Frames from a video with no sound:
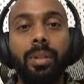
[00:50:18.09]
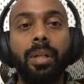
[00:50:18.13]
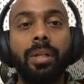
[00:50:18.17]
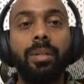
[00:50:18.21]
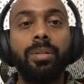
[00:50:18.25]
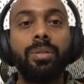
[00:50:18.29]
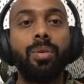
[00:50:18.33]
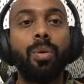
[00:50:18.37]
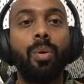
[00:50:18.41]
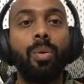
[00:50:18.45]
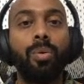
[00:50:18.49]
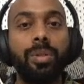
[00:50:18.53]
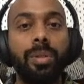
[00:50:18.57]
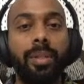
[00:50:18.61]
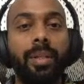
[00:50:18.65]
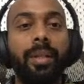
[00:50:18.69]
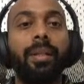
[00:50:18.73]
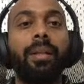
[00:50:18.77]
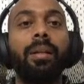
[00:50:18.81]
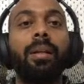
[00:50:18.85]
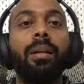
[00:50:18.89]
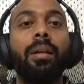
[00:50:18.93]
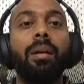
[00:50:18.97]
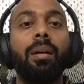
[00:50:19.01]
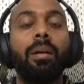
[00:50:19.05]
is no
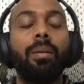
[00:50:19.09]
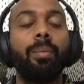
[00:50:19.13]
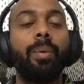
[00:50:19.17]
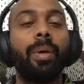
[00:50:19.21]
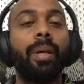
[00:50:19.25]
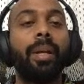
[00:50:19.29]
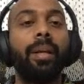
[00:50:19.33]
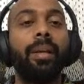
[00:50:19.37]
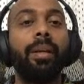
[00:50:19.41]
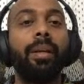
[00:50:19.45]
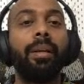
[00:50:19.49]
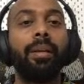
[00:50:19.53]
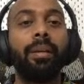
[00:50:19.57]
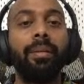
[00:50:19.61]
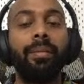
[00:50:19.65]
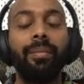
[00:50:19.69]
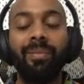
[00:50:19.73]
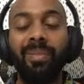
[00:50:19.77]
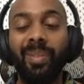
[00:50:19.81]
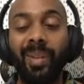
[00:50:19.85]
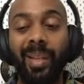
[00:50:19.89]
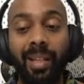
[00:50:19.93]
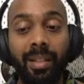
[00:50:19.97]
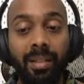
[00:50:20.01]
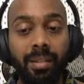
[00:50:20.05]
signal or very
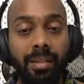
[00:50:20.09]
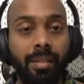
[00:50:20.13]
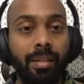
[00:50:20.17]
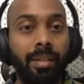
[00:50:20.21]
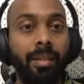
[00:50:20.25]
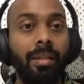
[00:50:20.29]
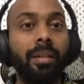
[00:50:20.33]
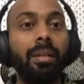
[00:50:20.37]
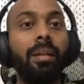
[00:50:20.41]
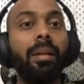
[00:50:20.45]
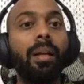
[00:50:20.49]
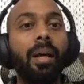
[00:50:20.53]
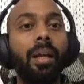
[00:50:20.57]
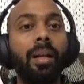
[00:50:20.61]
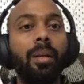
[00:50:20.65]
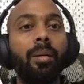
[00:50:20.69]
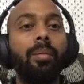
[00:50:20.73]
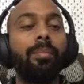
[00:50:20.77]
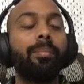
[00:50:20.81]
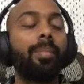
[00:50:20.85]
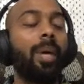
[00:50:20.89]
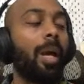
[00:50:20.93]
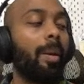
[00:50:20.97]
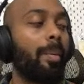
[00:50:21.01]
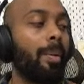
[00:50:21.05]
weak signal,
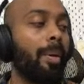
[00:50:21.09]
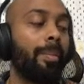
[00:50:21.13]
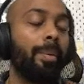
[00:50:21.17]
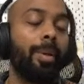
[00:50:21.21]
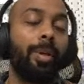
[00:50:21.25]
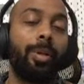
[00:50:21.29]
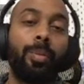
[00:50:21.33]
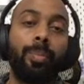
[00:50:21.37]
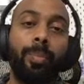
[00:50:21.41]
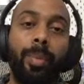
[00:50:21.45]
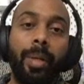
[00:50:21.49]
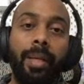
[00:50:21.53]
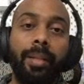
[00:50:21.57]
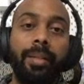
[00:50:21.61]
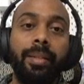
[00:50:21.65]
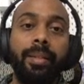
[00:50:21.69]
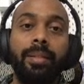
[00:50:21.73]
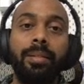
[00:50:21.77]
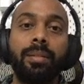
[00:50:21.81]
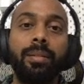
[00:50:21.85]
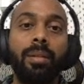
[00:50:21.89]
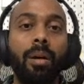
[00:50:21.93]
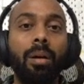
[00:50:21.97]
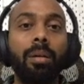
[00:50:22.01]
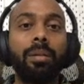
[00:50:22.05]
I'm able to play
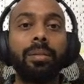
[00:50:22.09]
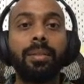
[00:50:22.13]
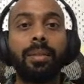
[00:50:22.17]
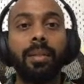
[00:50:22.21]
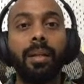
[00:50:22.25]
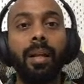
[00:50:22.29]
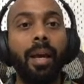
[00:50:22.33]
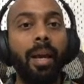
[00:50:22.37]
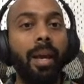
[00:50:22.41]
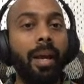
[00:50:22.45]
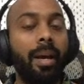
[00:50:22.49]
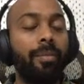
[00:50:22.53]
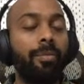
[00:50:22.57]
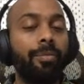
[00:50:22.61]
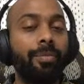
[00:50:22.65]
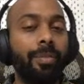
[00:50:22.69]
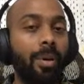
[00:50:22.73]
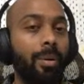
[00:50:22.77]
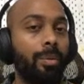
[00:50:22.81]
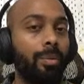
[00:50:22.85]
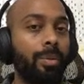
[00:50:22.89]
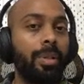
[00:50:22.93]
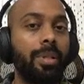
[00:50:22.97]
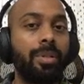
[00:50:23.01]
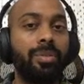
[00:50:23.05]
these songs, and I have
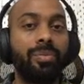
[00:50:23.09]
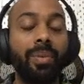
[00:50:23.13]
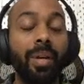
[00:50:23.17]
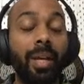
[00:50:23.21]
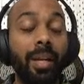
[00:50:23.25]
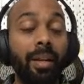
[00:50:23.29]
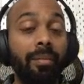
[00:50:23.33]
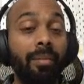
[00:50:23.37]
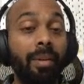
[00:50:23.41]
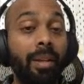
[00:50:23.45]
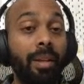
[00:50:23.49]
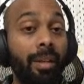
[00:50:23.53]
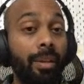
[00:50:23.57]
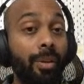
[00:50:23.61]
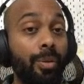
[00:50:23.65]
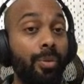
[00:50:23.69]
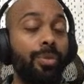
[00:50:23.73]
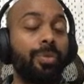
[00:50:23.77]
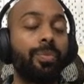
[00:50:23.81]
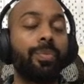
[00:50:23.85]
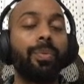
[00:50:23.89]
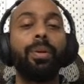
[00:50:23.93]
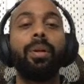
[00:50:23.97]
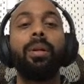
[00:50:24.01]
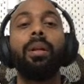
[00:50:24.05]
found this very, very
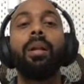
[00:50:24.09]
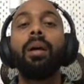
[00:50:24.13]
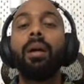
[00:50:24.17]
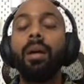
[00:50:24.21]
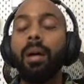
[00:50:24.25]
useful